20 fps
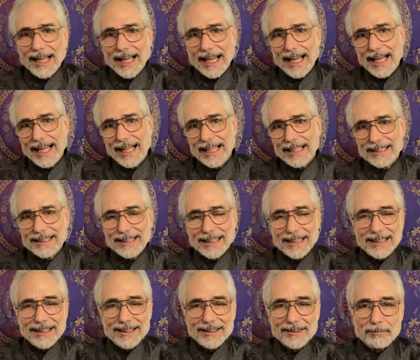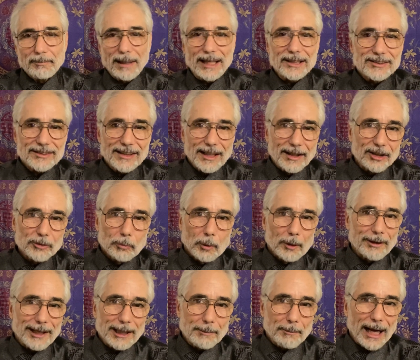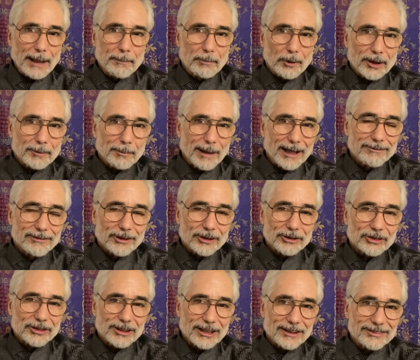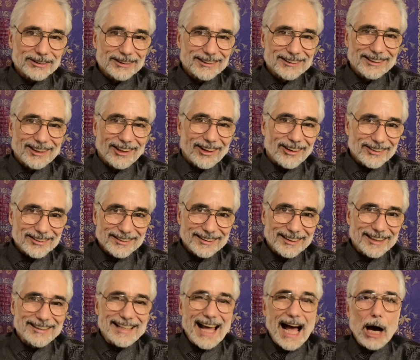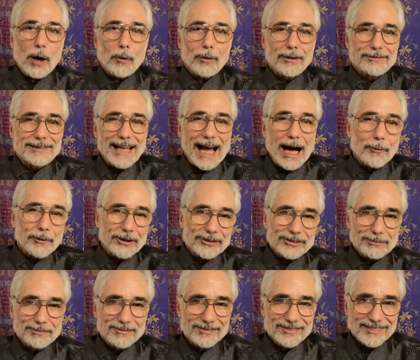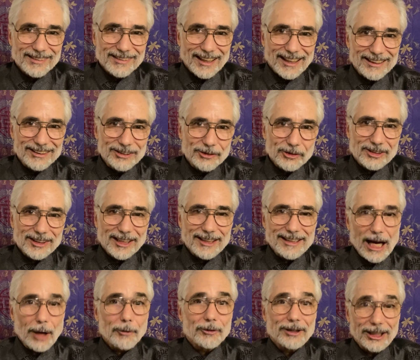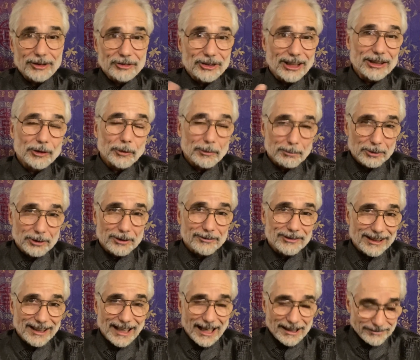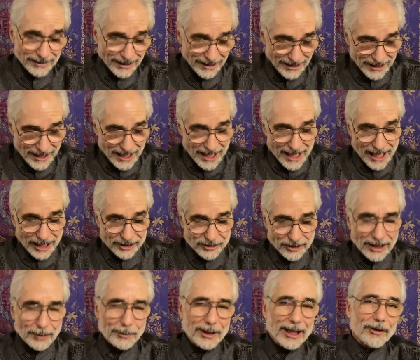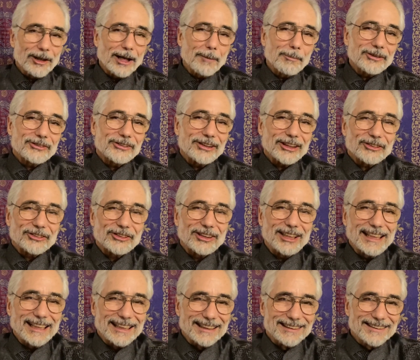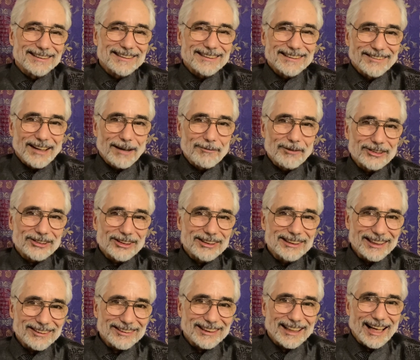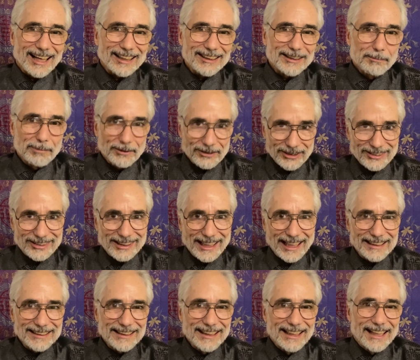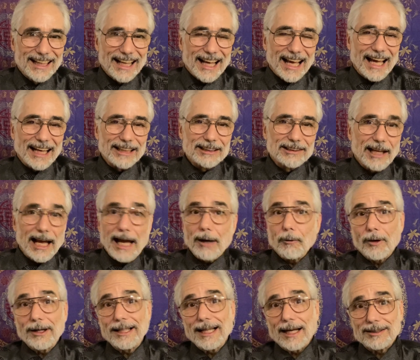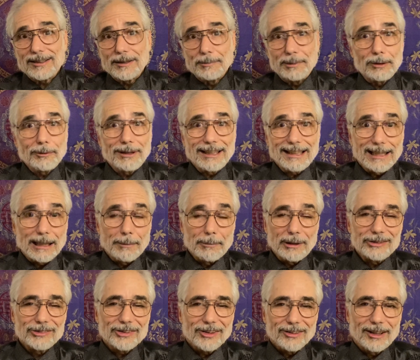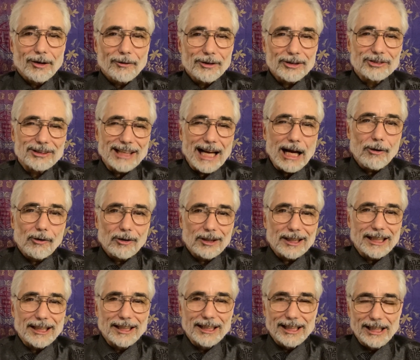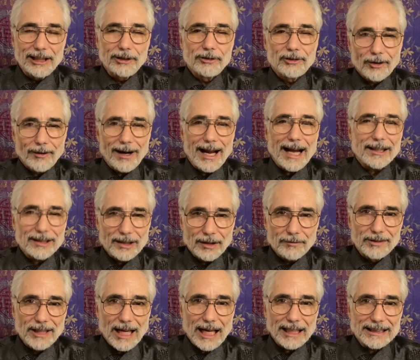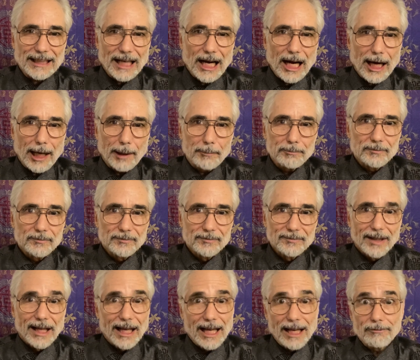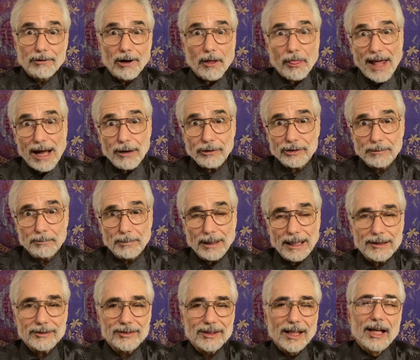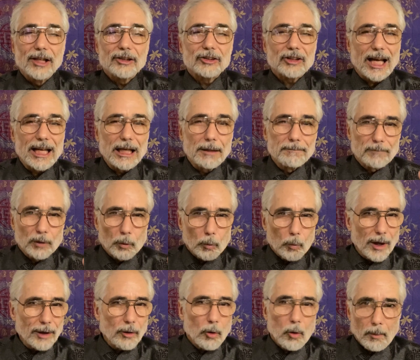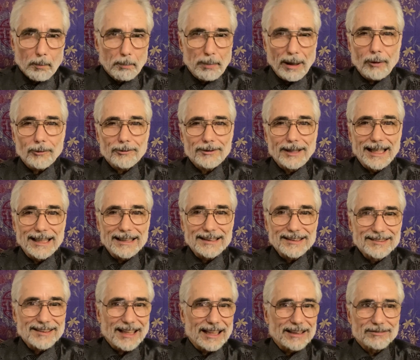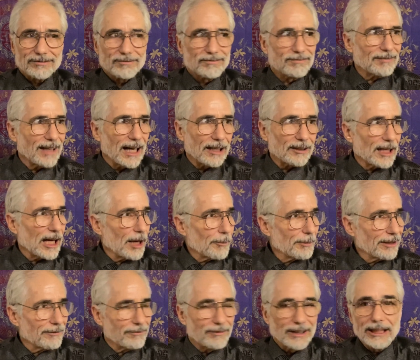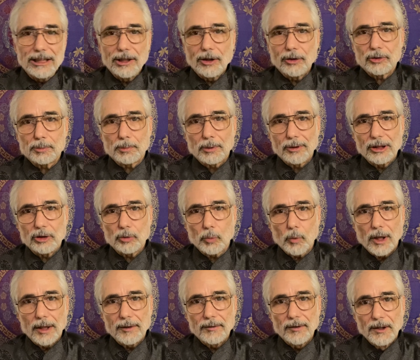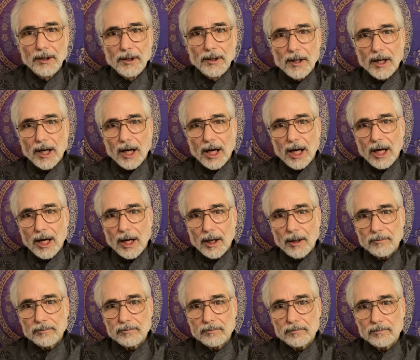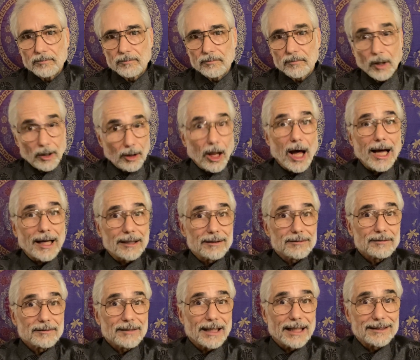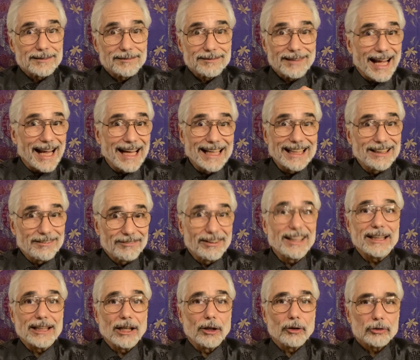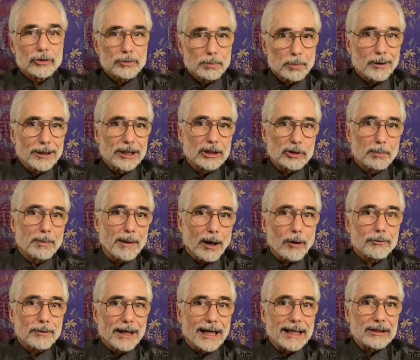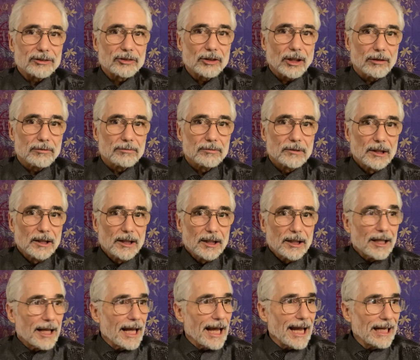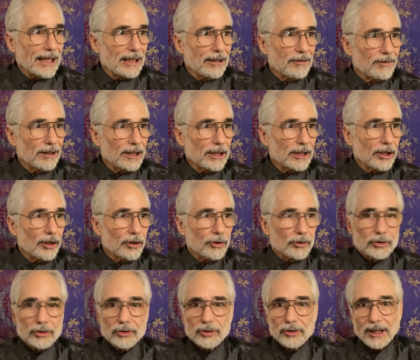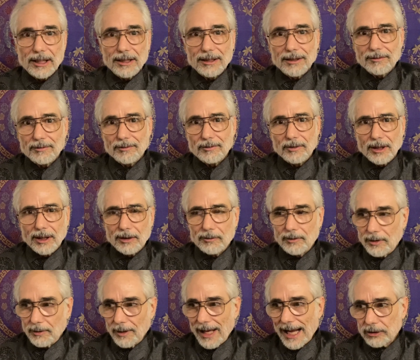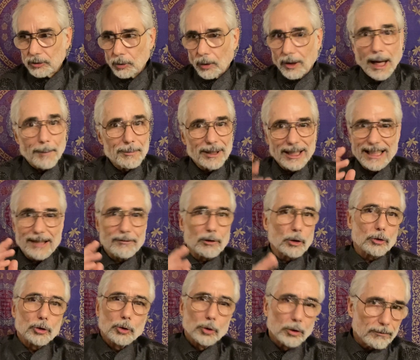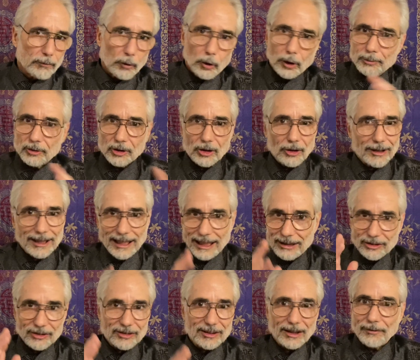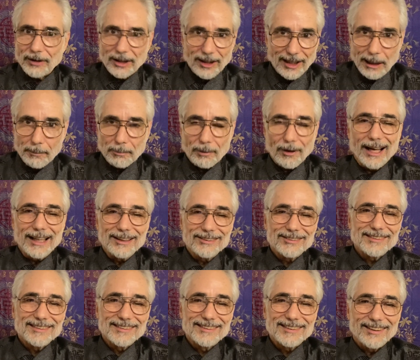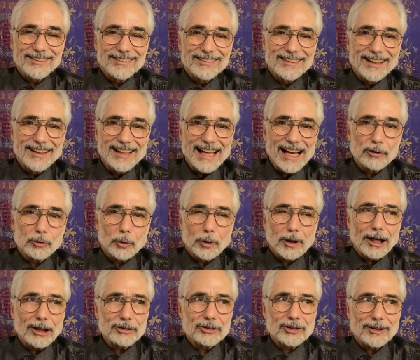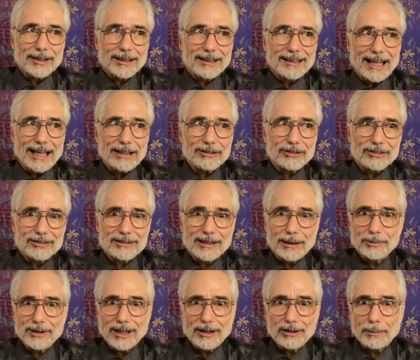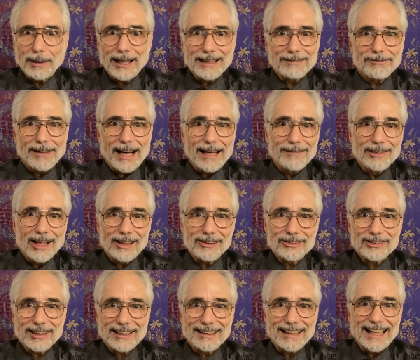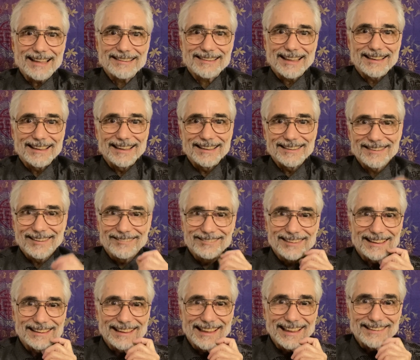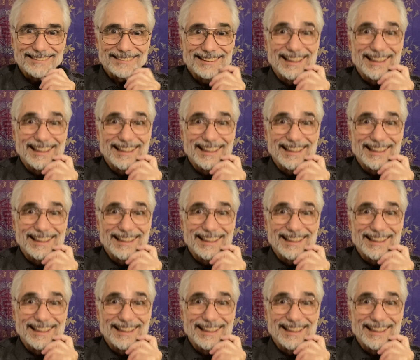We're reading my book, my version of it, called The Tao of Taoism, using the Tao Te Ching to improve your life. And so here we go, number 16. I'm Richard Del Conner, Buddha Zhen. And, I should be doing a commercial. Go to ShaolinInteractive.com, and for $1,000, sign up for one whole belt rank. It's like, I don't know how many videos per each one. A lot, like 80 videos per each belt rank. So 80 videos and the actual, I mean, they give you uniforms and all kinds of stuff under that price. So the actual cost of the classes comes out to like $5 a class, I think, something like that.